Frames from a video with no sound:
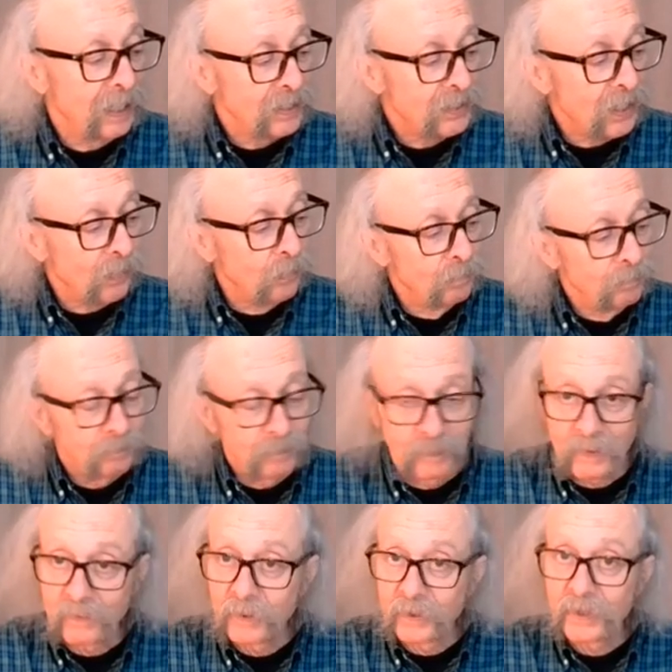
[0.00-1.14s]
So
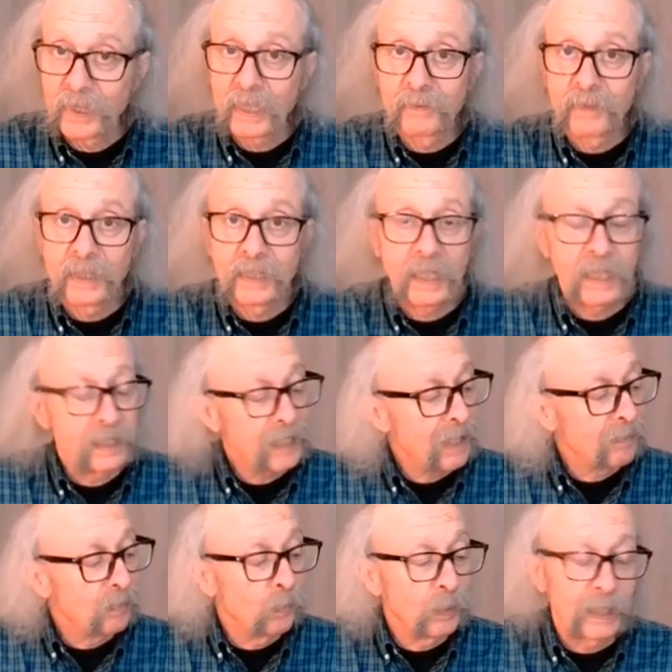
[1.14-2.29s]
if you think of the
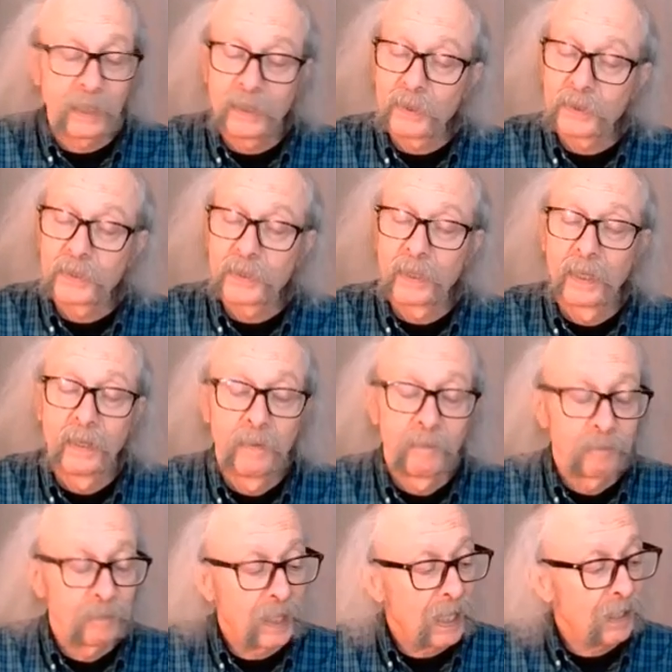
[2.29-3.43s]
D7, we can use
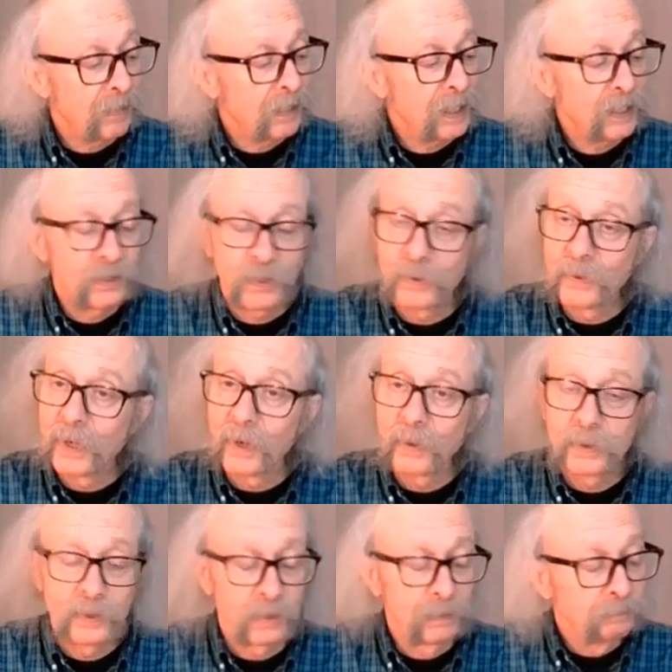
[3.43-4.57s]
these 2
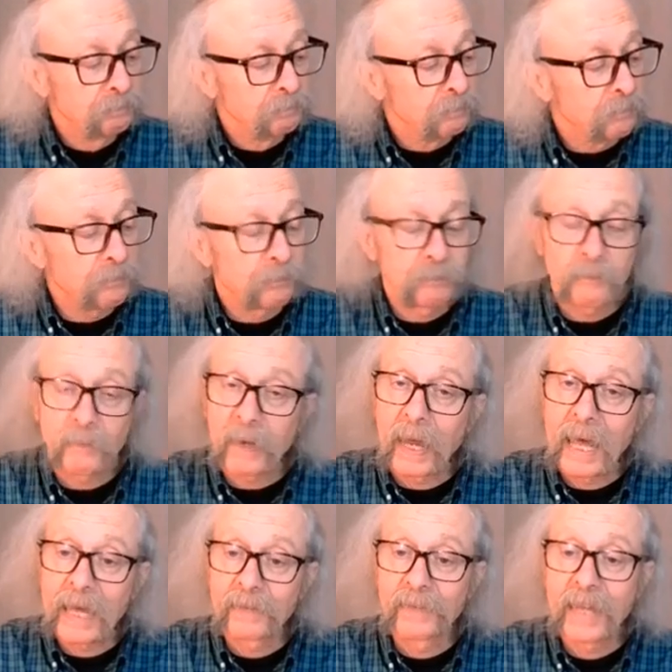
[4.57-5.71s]
notes
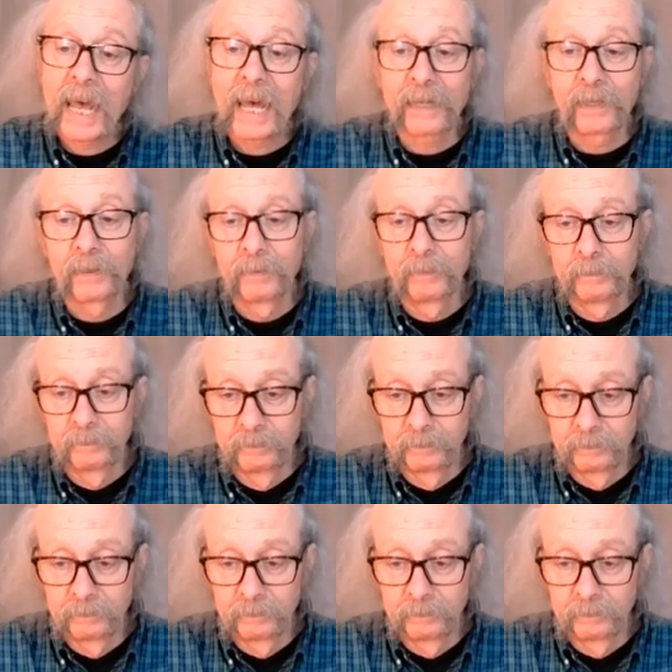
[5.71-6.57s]
out of that. A